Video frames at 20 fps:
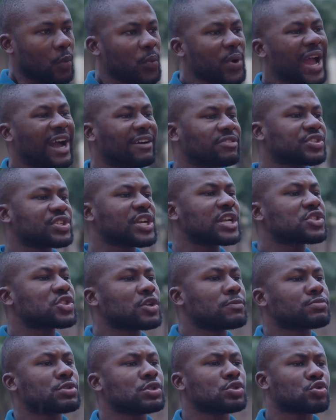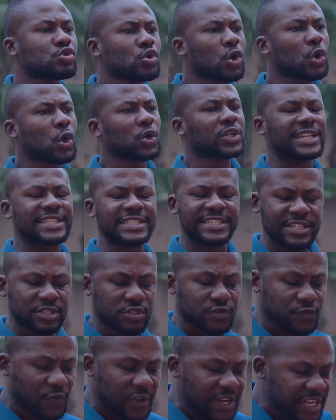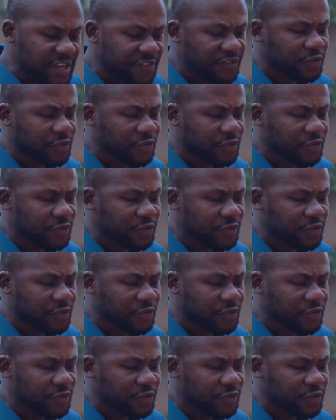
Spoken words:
We have shared something so long that it is very